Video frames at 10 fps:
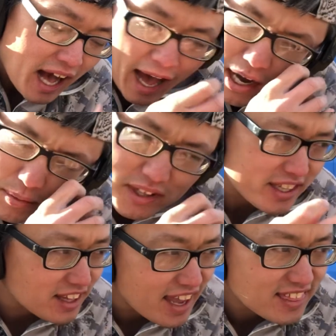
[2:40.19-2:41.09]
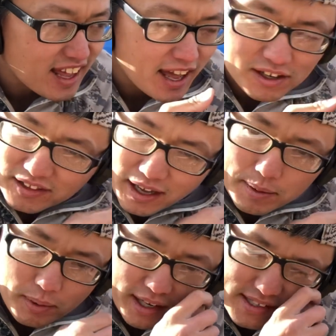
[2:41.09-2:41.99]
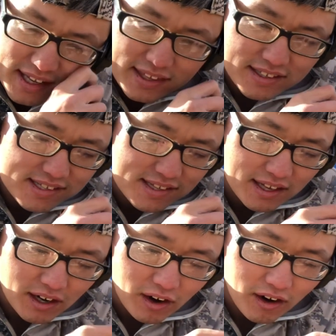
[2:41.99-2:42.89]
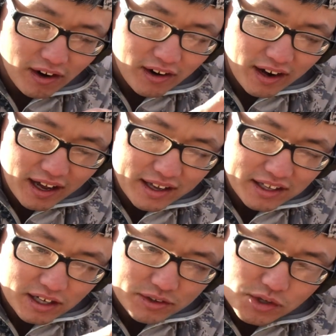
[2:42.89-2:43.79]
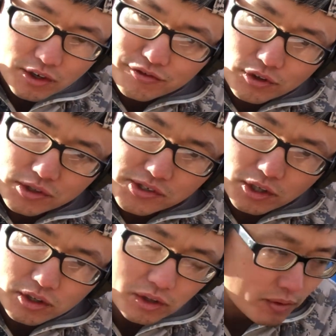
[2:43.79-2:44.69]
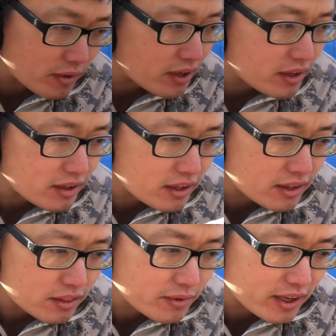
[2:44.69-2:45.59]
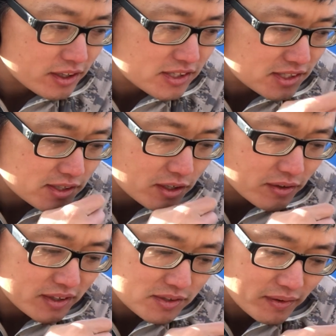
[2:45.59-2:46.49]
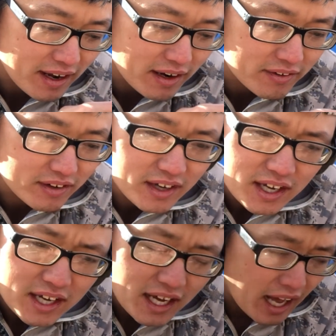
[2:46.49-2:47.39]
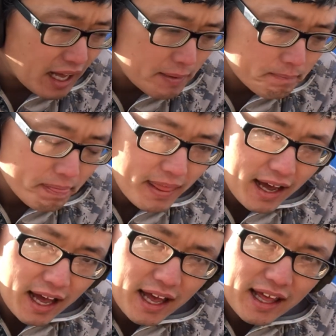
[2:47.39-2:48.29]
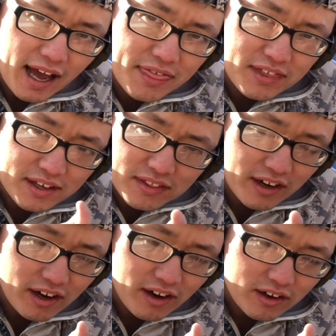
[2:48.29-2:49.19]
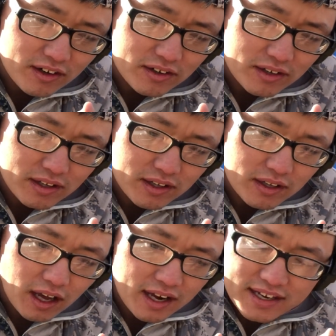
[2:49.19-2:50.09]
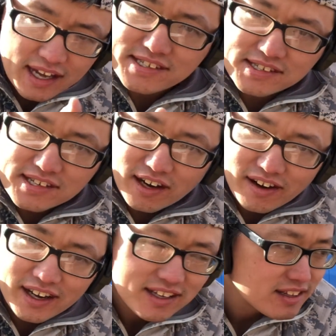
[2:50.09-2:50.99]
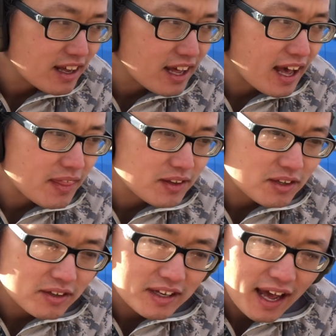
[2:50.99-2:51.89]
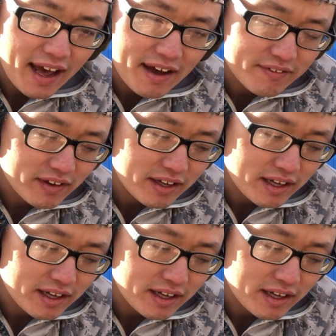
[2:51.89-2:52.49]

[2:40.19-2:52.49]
I don't really like that. I don't like brakes like this that are, sort of full circle or 360 degrees around. I think they're unnecessary. I think you can have,